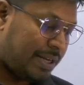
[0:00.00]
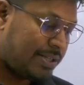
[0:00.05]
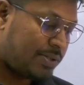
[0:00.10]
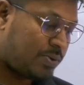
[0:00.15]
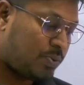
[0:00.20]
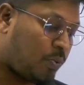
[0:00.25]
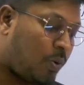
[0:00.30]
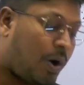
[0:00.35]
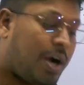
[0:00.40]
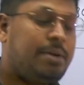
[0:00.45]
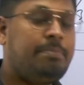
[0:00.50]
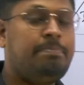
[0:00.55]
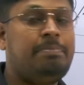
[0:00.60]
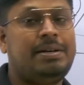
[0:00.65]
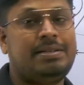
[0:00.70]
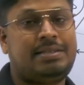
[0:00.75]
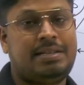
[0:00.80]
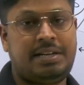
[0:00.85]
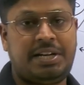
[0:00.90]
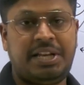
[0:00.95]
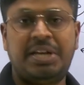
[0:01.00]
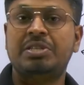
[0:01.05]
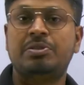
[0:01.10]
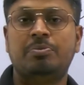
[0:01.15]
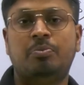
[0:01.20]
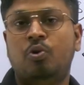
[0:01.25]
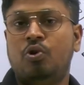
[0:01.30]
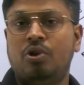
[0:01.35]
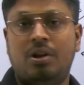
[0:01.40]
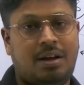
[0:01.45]
is what percentage
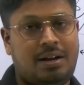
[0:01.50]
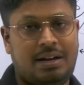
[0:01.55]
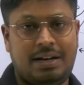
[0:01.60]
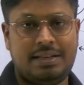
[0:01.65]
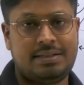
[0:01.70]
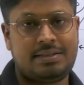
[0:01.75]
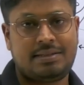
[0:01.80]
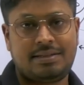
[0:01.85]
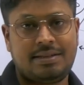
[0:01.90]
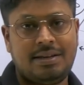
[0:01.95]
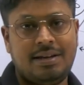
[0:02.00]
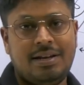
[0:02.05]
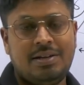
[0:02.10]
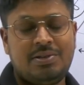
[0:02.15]
more or less?